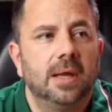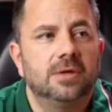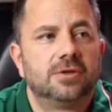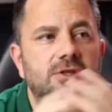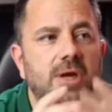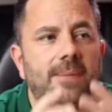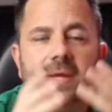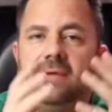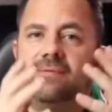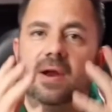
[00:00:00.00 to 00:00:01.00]
should I
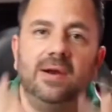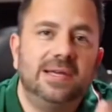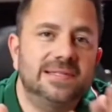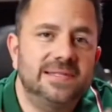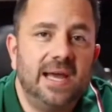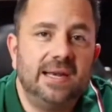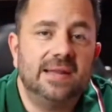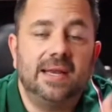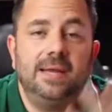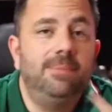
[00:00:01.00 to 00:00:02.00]
be very excited
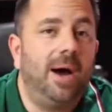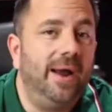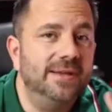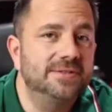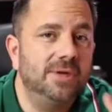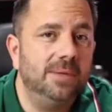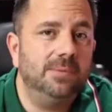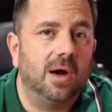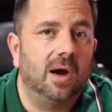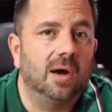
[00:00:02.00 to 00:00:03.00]
that he bought his dream
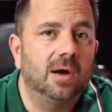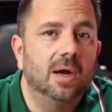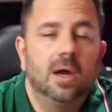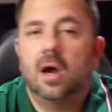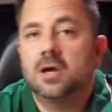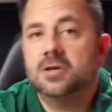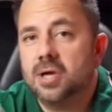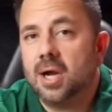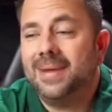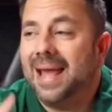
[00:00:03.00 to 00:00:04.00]
car, or
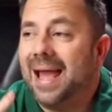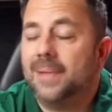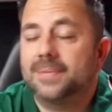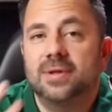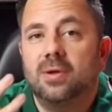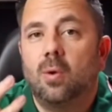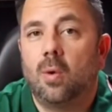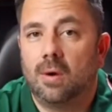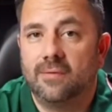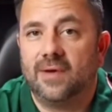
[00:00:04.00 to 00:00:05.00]
should I be absolutely
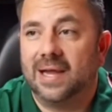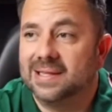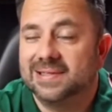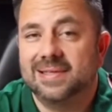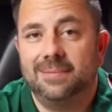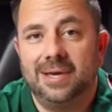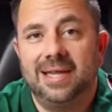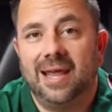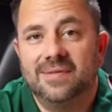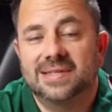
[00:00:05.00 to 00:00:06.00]
horrified that somebody
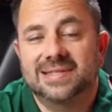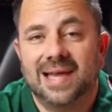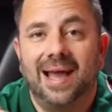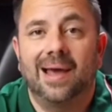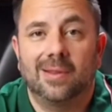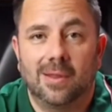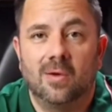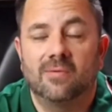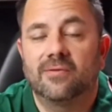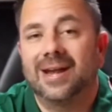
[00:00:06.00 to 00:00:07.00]
gave this guy a loan?